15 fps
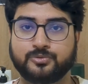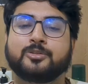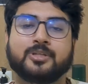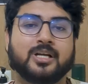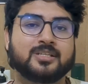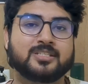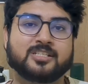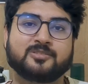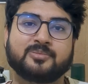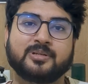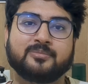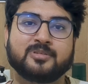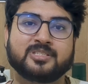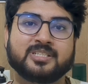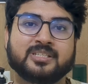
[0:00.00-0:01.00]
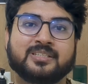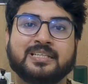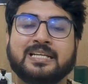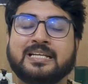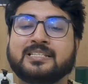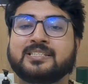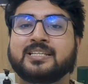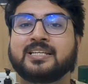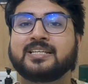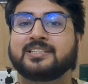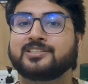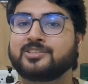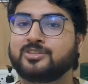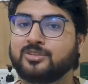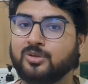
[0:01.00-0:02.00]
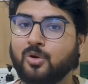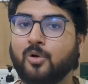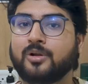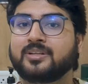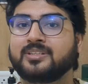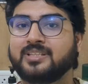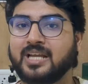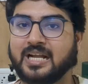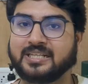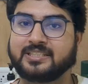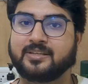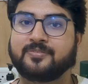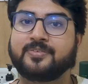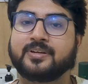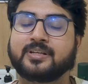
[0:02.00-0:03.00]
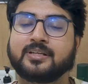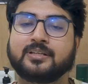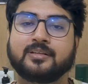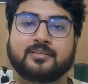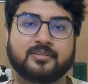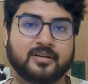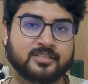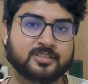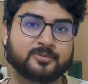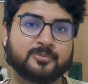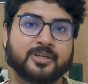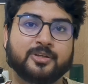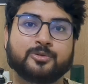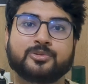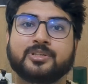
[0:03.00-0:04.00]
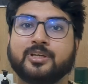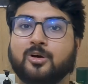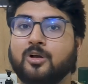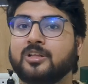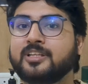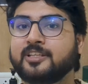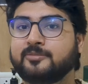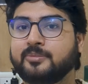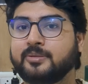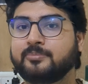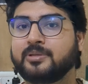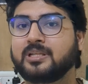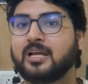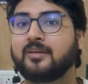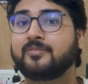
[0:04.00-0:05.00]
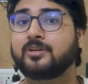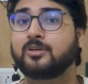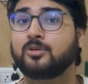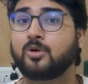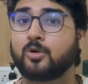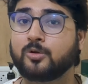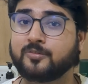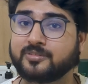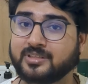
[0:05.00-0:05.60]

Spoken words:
So yeah, that's pretty much it. DSA is not that difficult. Trust me, you see all these people having a lot